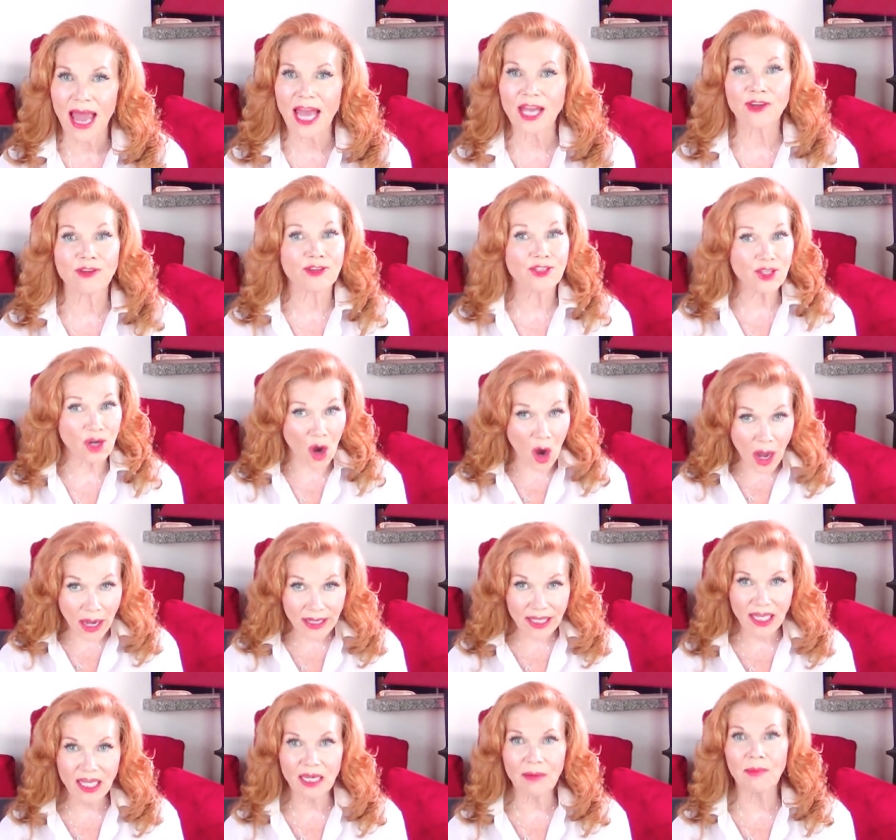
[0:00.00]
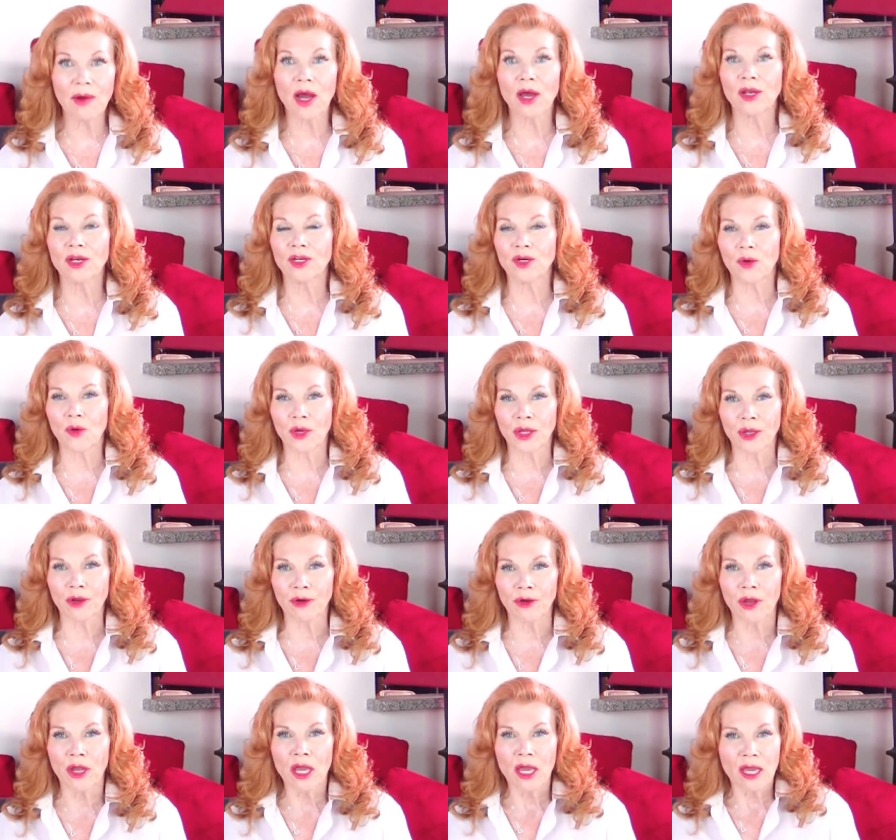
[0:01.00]
and you're talking about it, or
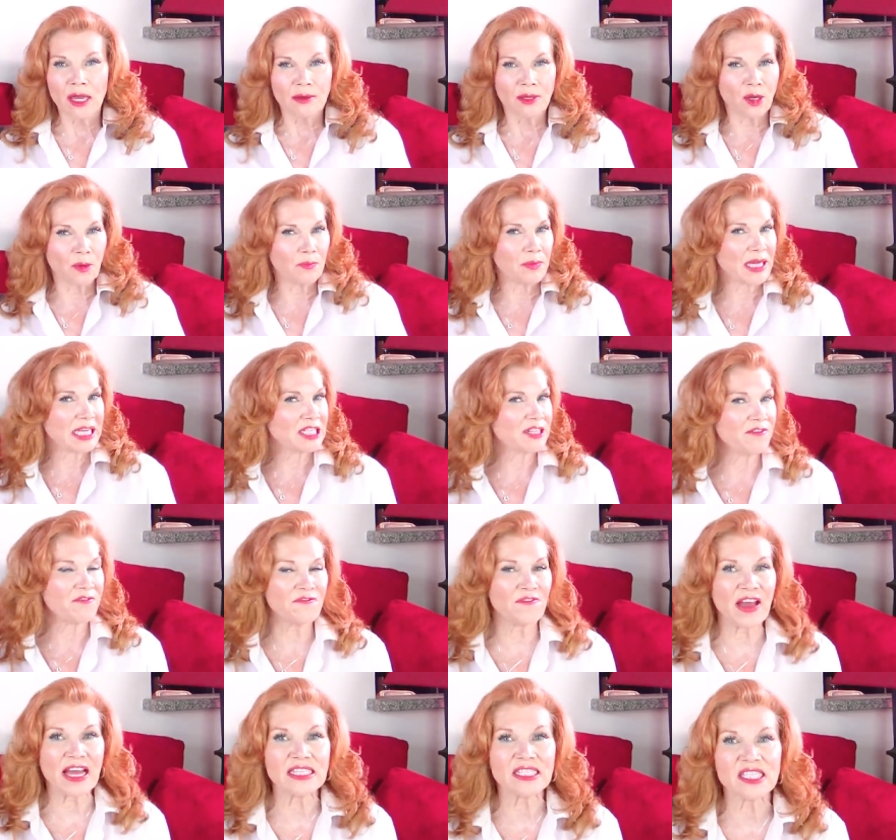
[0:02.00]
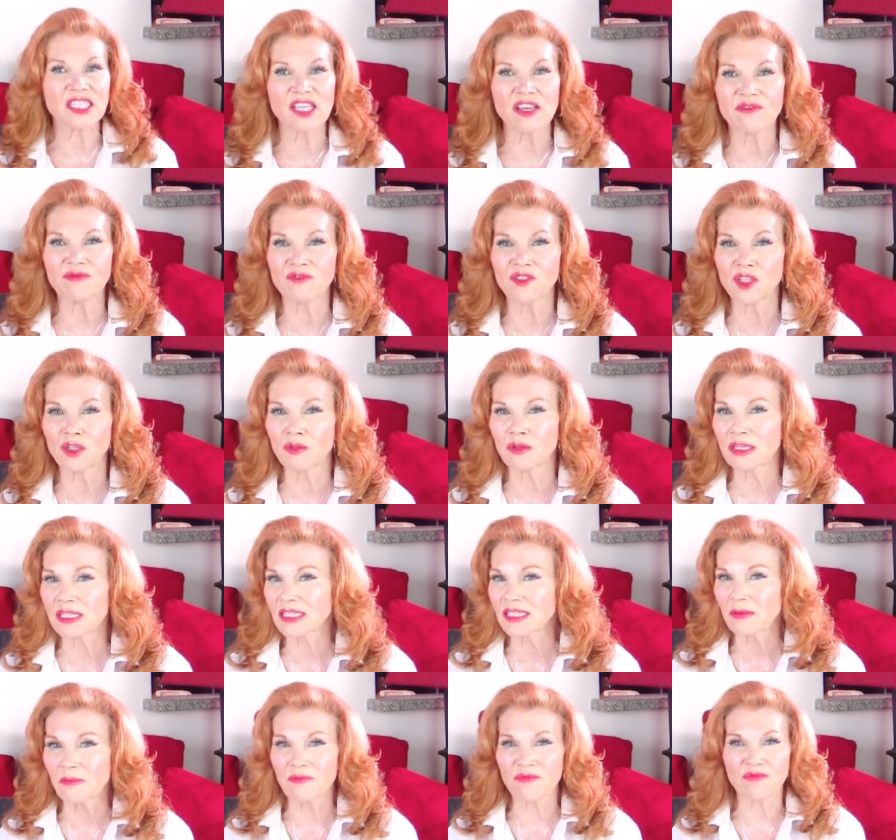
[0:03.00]
you're you're being defensive due
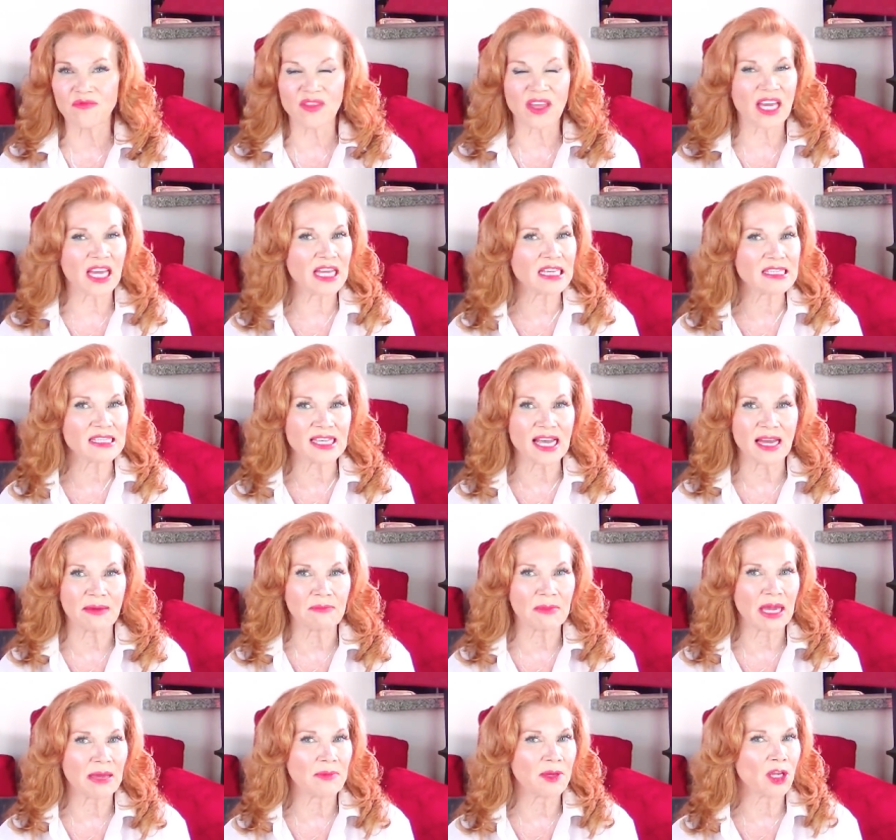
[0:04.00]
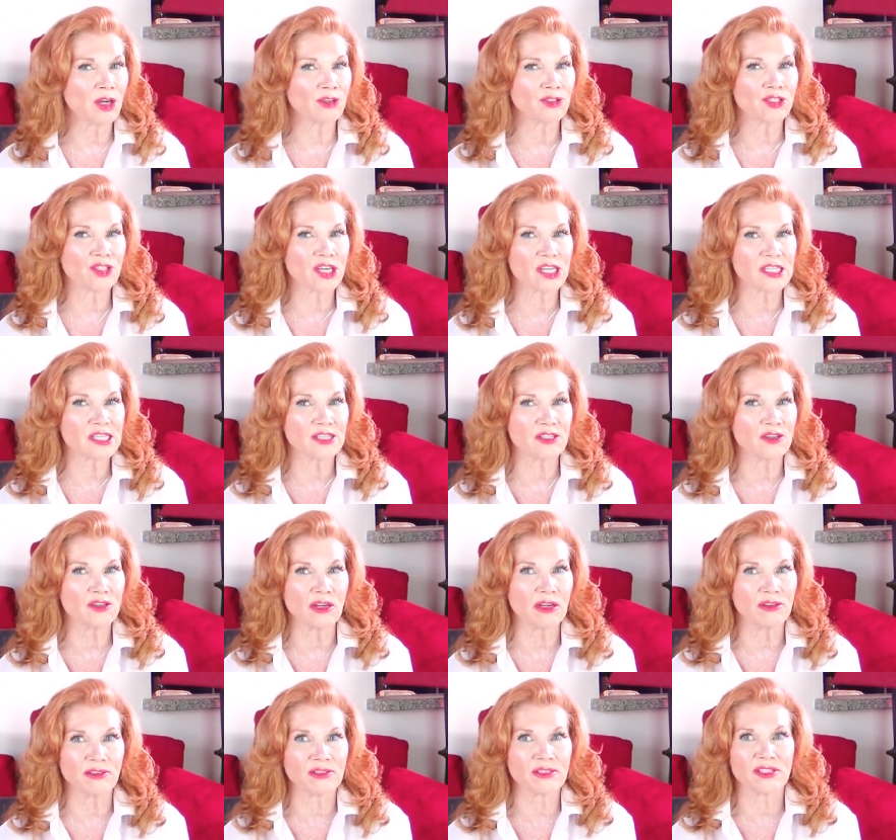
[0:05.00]
to some things that maybe you're just
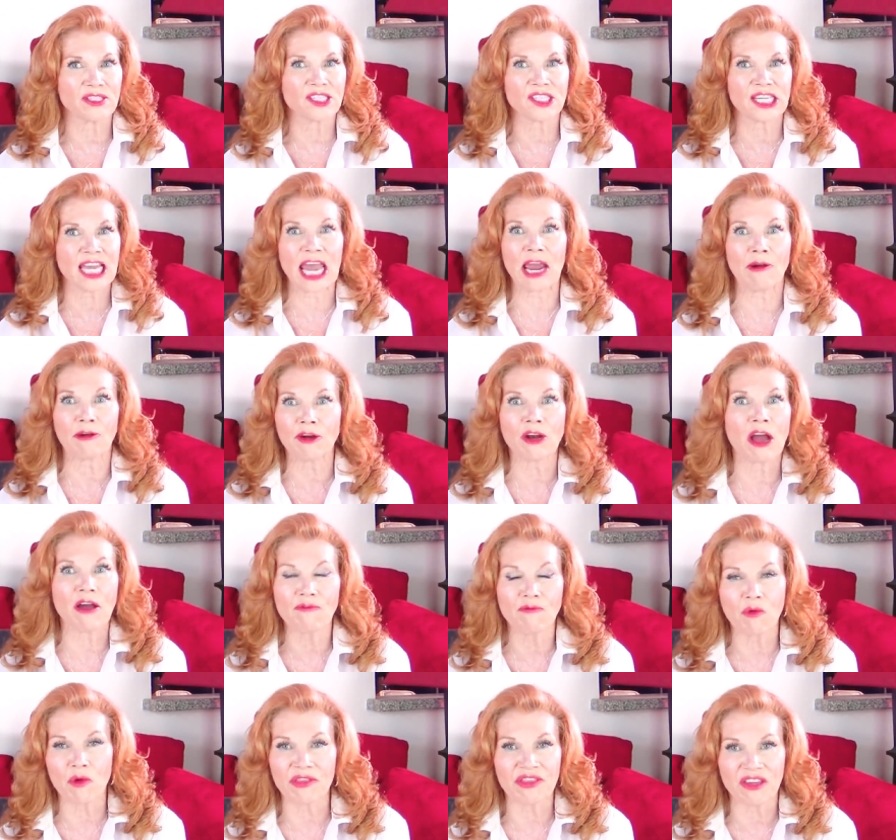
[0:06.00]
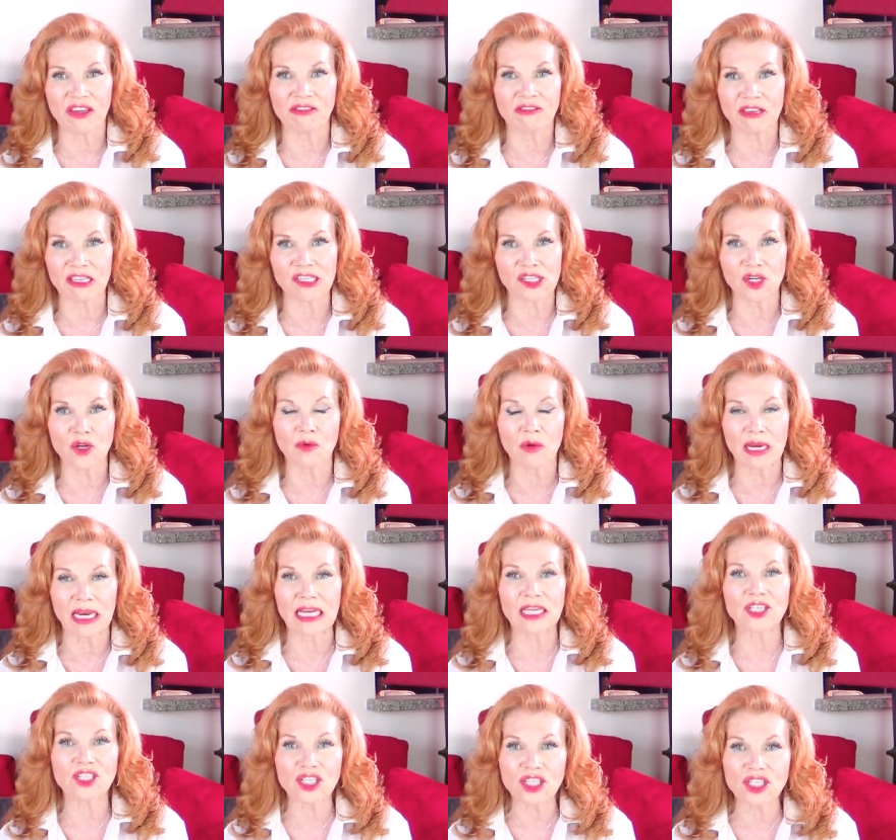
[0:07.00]
scared of within this new
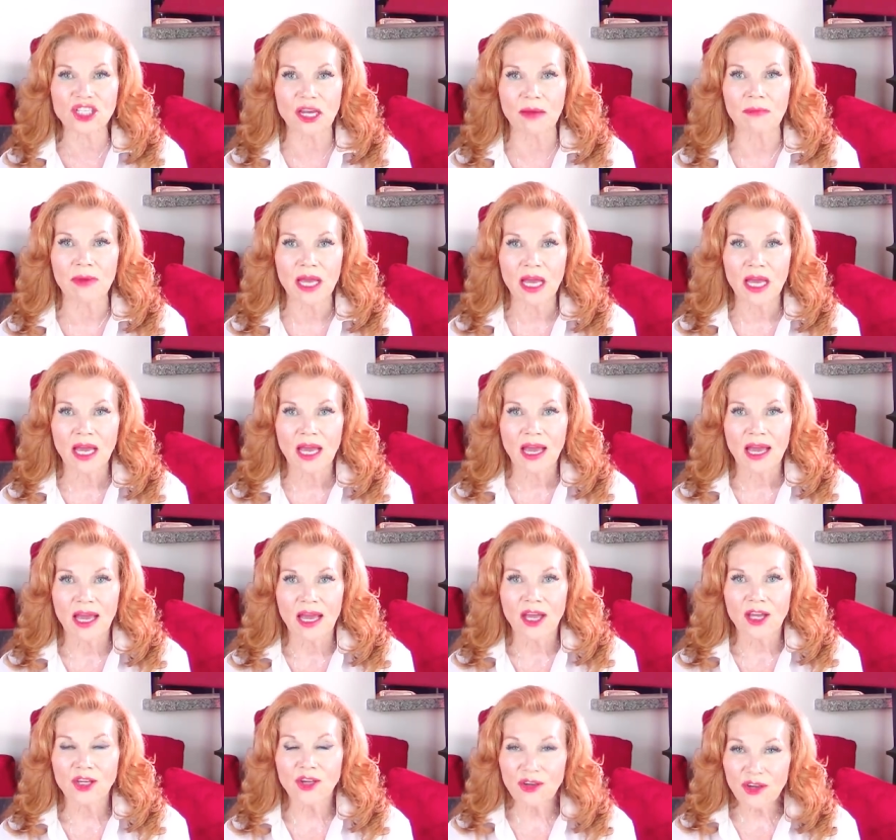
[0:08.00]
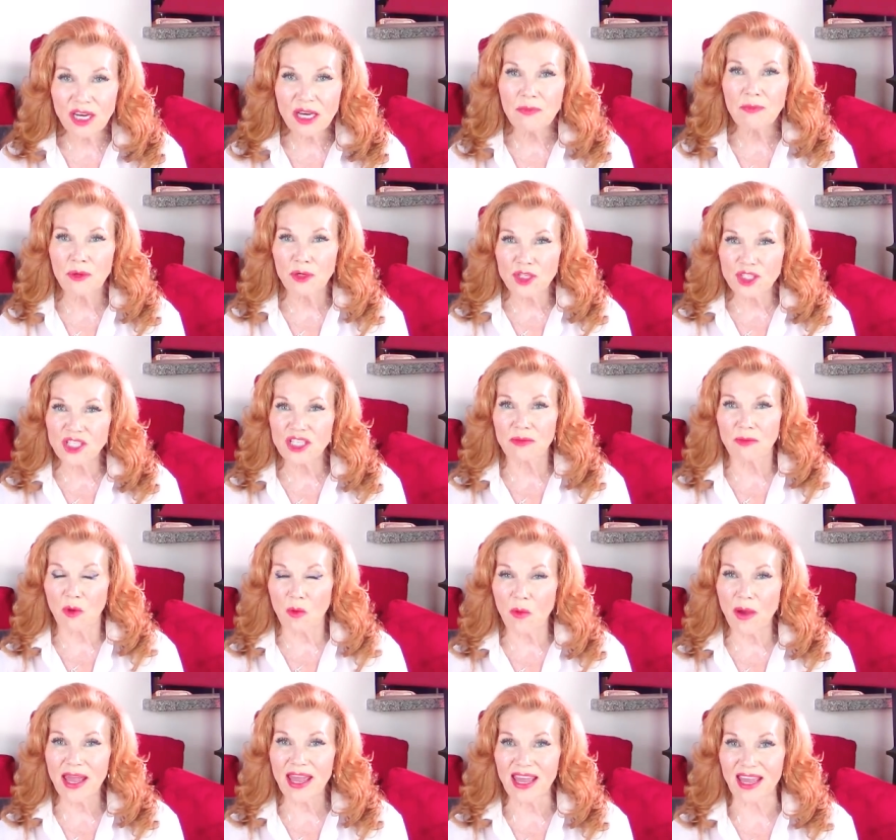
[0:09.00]
relationship, you're going to push them
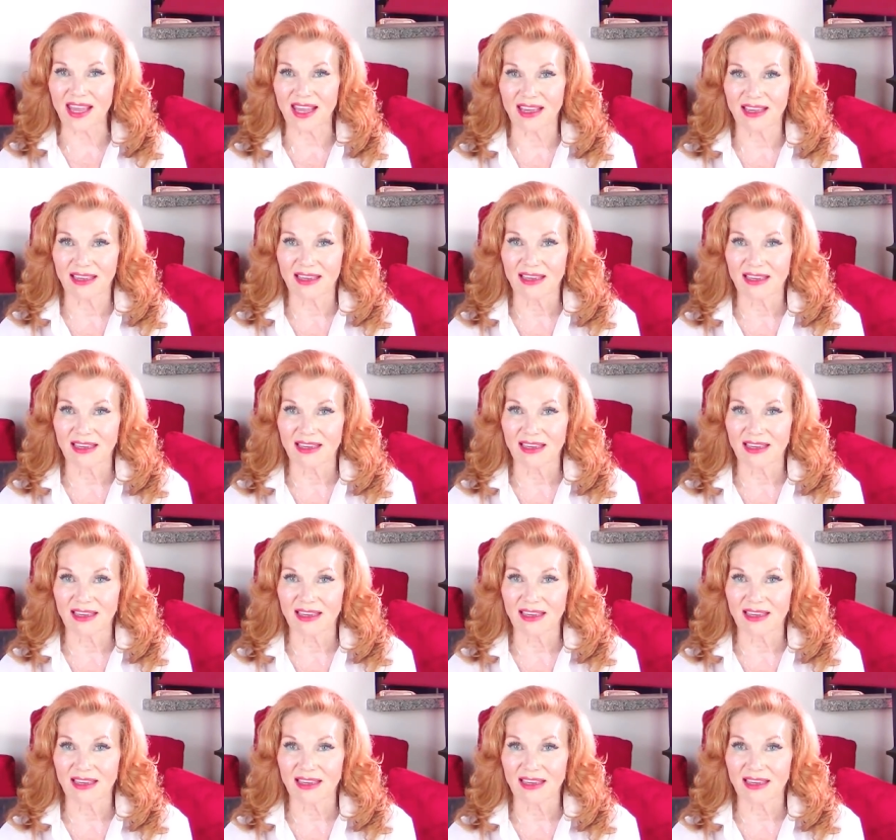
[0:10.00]
away.